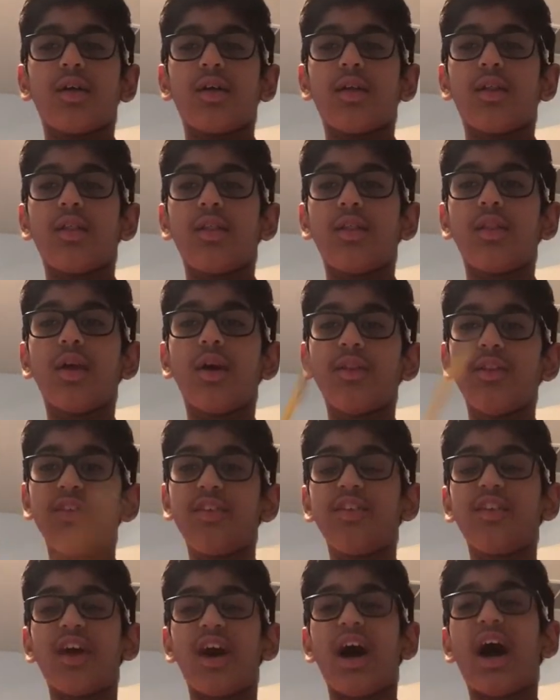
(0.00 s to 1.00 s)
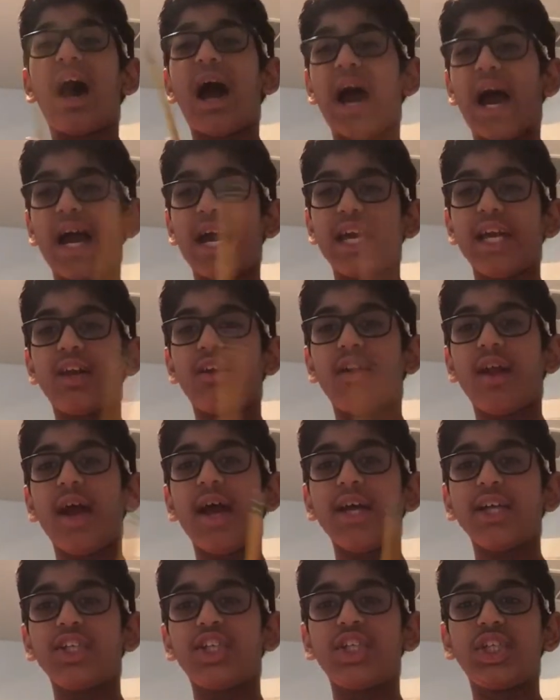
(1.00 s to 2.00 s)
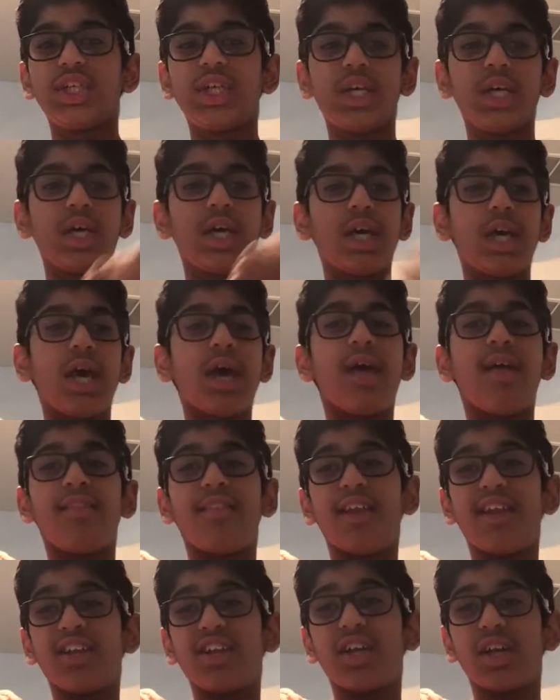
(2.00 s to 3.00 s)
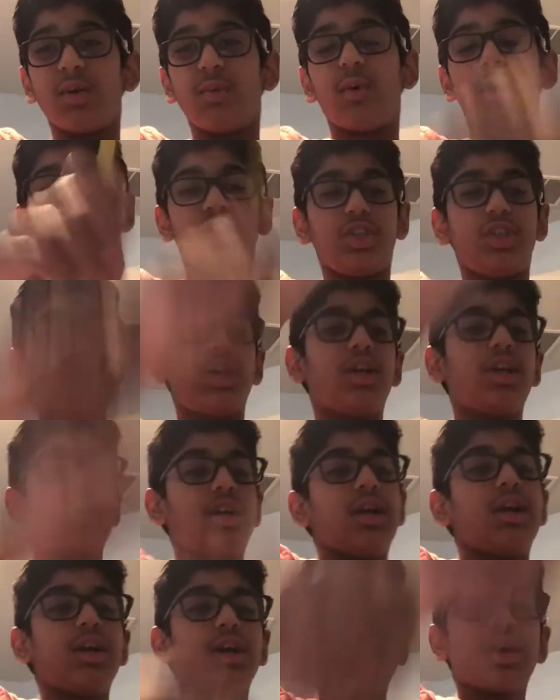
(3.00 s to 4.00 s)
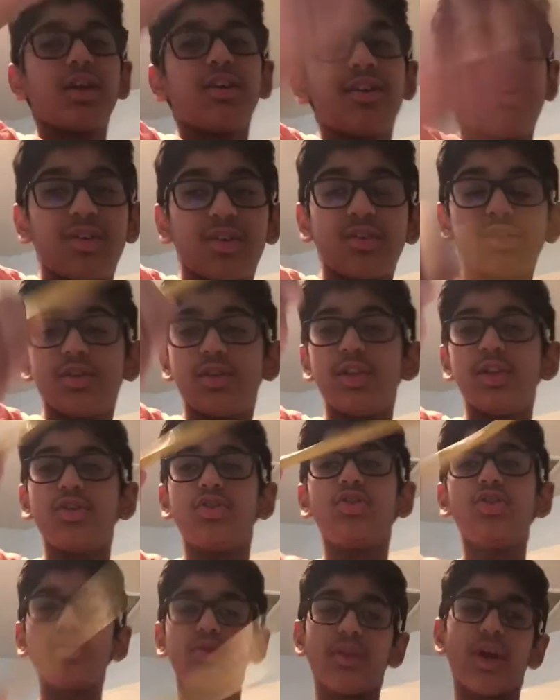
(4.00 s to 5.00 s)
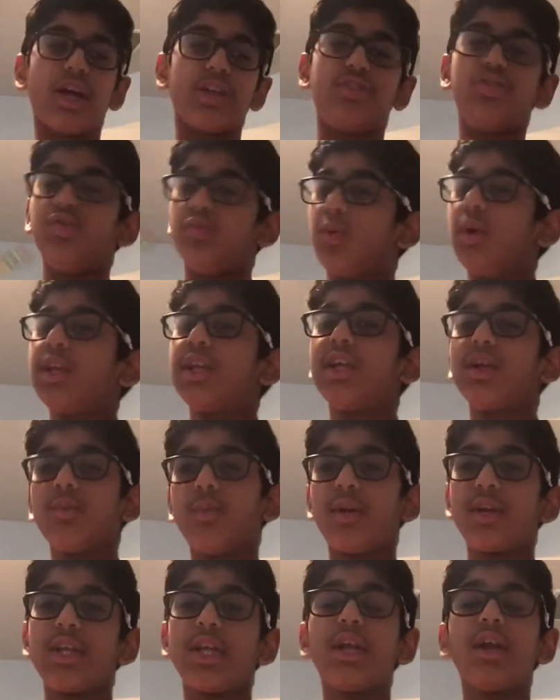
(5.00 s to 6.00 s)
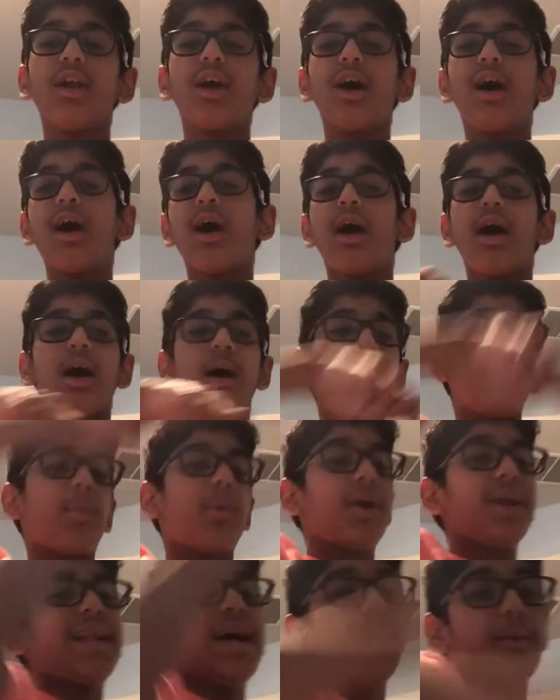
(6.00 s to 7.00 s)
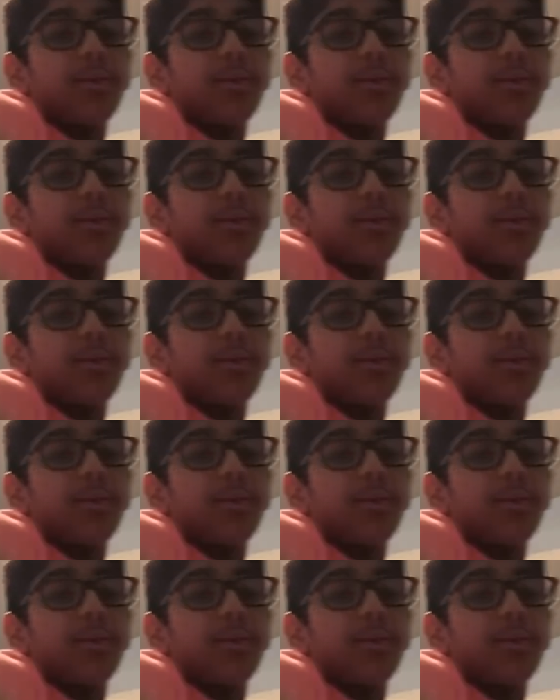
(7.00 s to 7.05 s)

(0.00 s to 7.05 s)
No, this is a high crash, and you're gonna want there's two crashes, one here, one here. Right now, we're